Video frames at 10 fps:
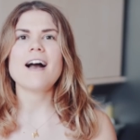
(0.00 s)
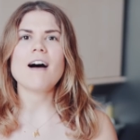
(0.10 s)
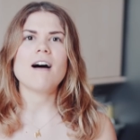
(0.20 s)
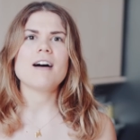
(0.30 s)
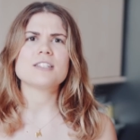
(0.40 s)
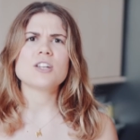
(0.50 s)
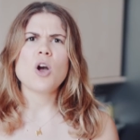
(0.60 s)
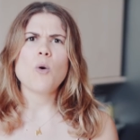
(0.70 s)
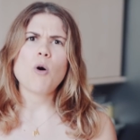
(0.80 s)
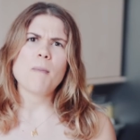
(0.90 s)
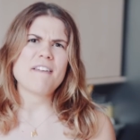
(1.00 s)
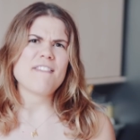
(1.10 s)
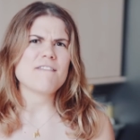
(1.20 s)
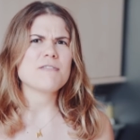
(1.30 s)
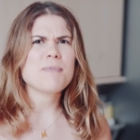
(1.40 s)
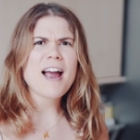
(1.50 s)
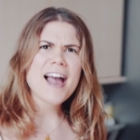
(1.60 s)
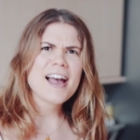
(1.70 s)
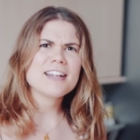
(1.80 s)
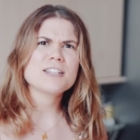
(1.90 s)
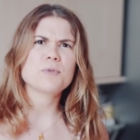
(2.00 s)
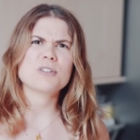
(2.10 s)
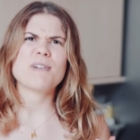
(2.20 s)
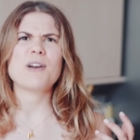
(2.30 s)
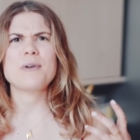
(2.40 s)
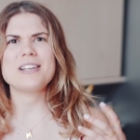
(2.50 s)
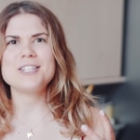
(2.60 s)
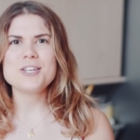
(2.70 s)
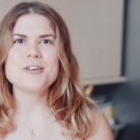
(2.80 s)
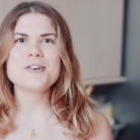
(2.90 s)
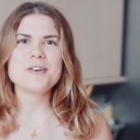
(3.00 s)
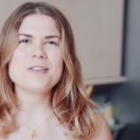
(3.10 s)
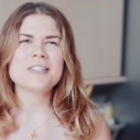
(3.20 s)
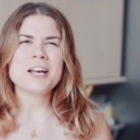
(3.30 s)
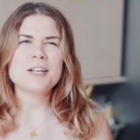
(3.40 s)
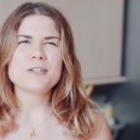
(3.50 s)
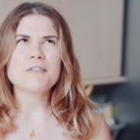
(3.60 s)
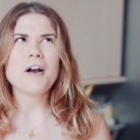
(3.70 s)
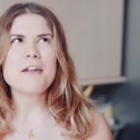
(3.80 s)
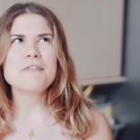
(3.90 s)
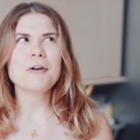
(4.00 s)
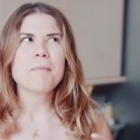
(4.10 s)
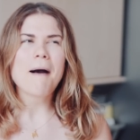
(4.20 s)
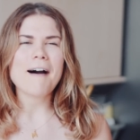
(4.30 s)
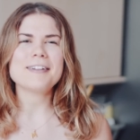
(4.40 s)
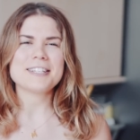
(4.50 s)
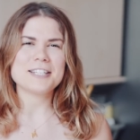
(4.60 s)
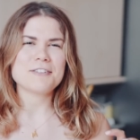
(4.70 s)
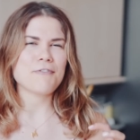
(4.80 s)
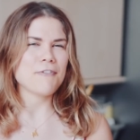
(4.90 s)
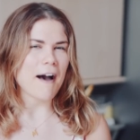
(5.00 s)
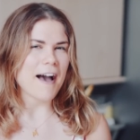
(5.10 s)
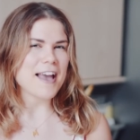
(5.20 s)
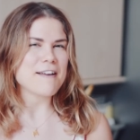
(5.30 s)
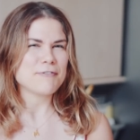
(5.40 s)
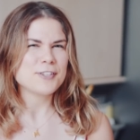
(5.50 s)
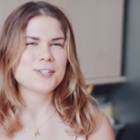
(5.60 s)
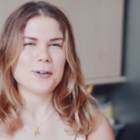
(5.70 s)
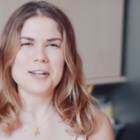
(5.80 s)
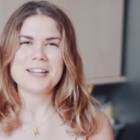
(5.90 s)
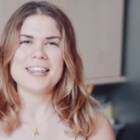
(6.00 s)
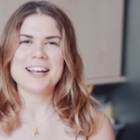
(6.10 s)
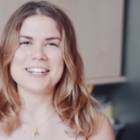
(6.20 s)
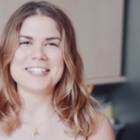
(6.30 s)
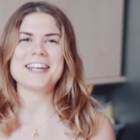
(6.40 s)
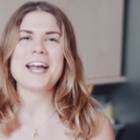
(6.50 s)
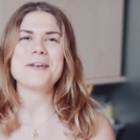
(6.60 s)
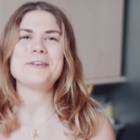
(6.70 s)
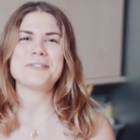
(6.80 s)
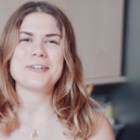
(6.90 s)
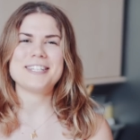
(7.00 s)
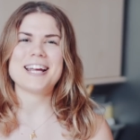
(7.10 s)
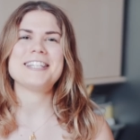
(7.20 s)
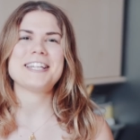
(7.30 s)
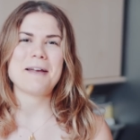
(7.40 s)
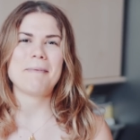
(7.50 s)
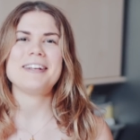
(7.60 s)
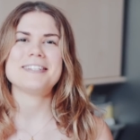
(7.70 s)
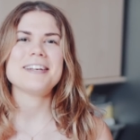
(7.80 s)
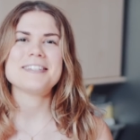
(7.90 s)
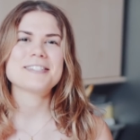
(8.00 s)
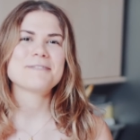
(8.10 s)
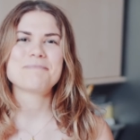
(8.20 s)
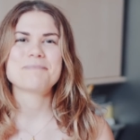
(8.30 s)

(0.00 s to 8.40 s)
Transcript: get asked what are my favourite brands, what do I always use, so I've kind of compiled it into 5 solid things that get used on a day-to-day basis.